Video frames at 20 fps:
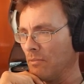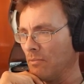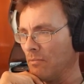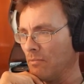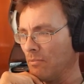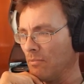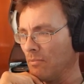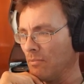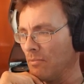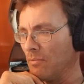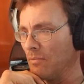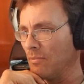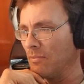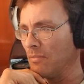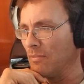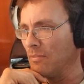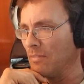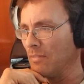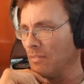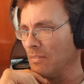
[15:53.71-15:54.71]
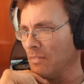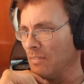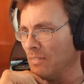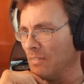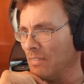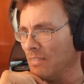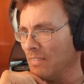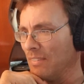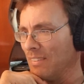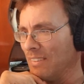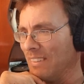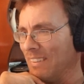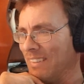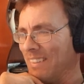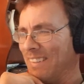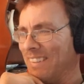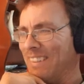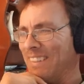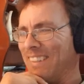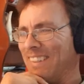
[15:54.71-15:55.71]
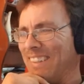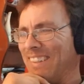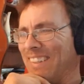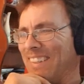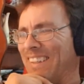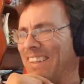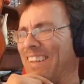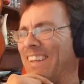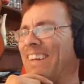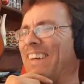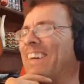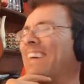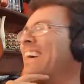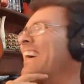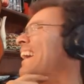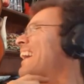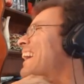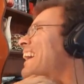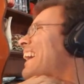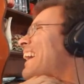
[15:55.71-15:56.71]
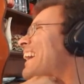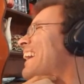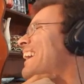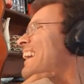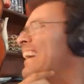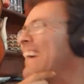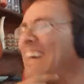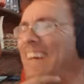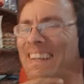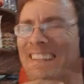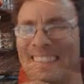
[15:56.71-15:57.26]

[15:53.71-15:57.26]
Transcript: you should go to the psychologist.